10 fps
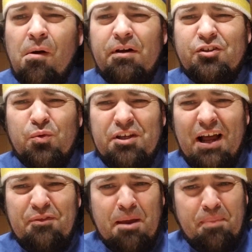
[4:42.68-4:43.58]
it's really
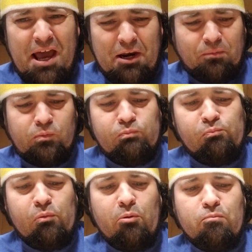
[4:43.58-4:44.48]
not that bad,
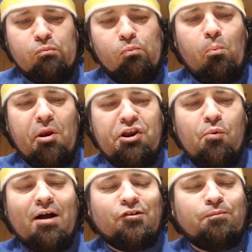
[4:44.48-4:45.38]

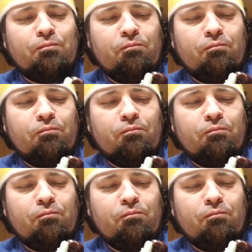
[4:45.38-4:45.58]
minty-wise.